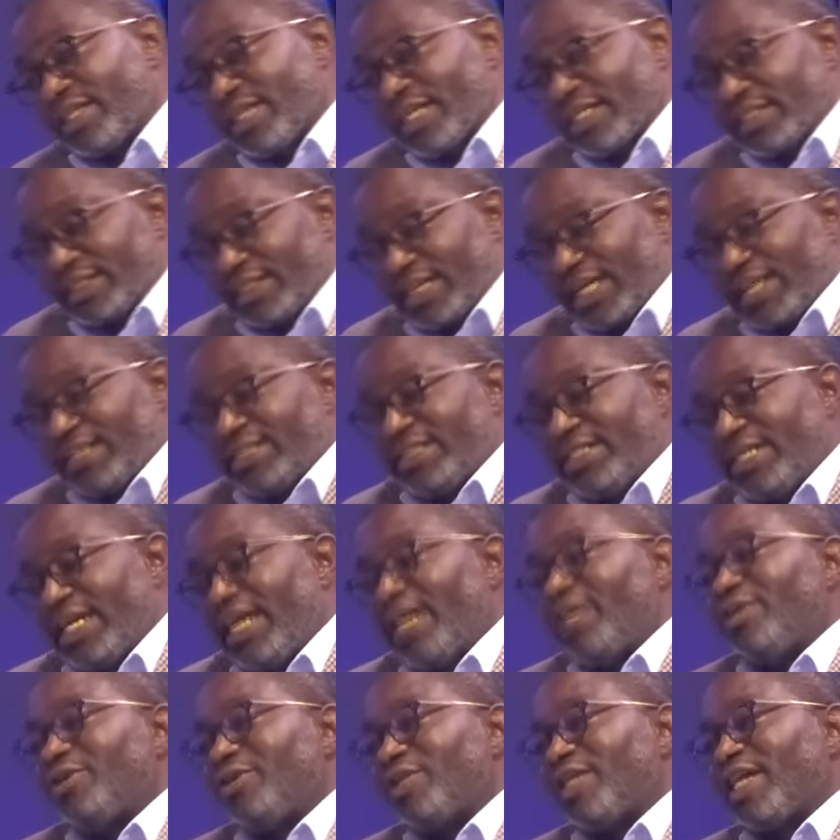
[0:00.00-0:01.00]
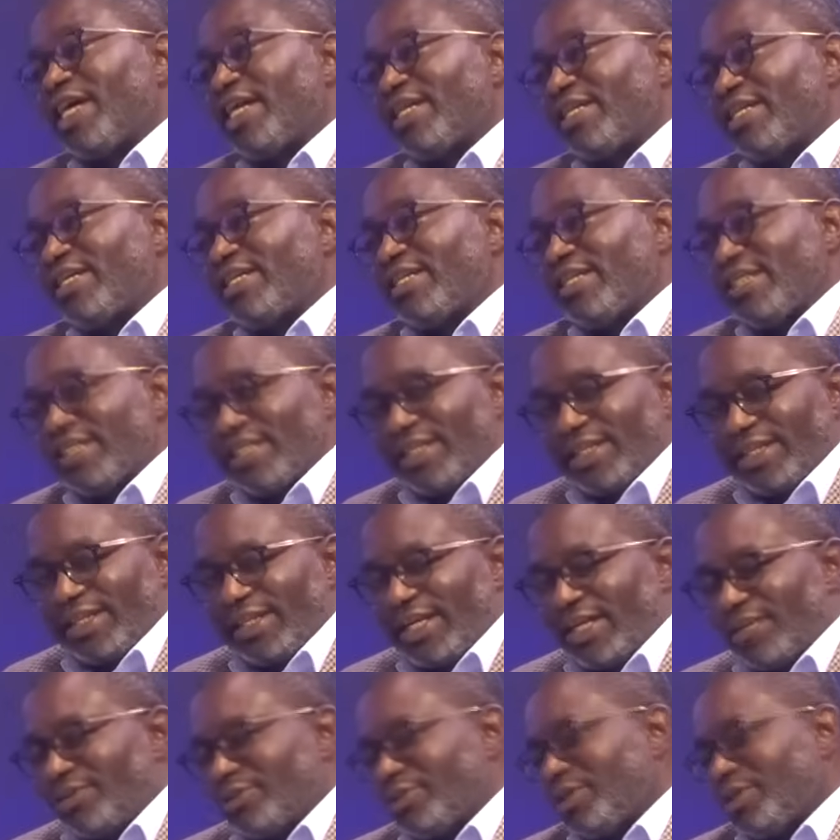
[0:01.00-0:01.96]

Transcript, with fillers: Does that tell you that that the, that